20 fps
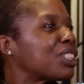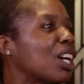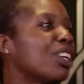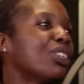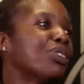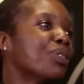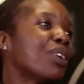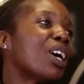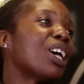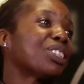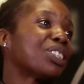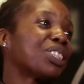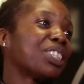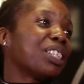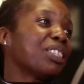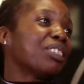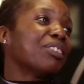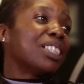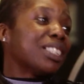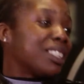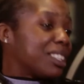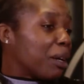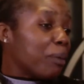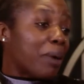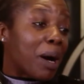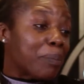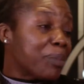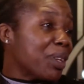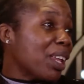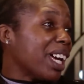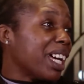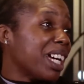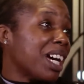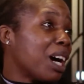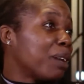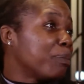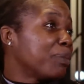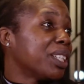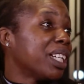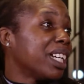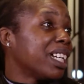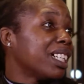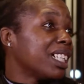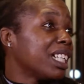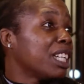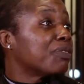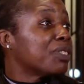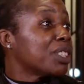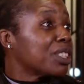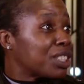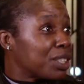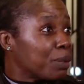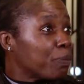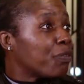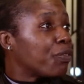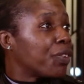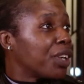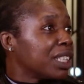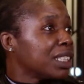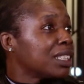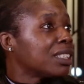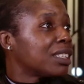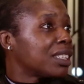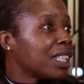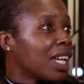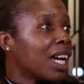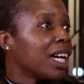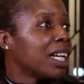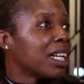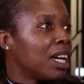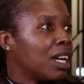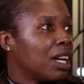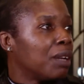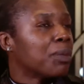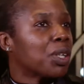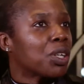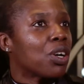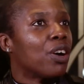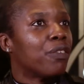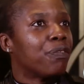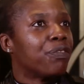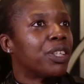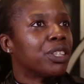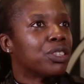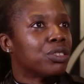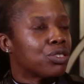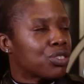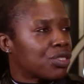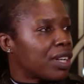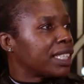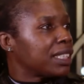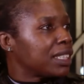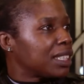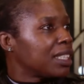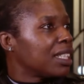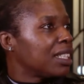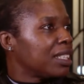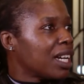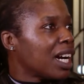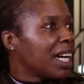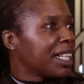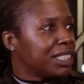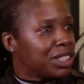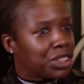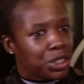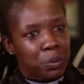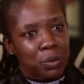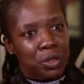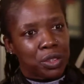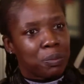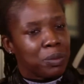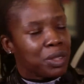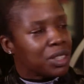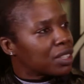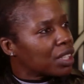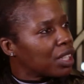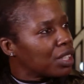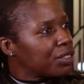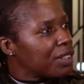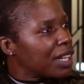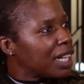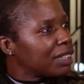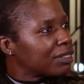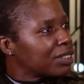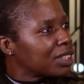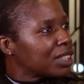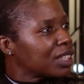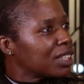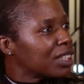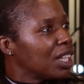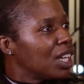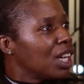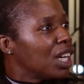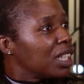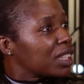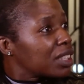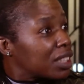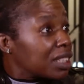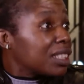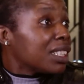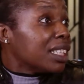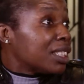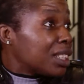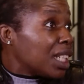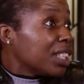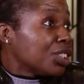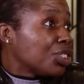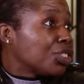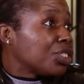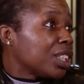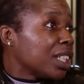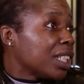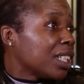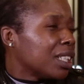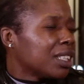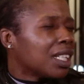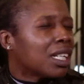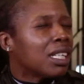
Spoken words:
that who are generous, I'm there. I'm there. Even some friends, like I've got a friend whose grand's in her 90s. She wants me to go around and because it's history, and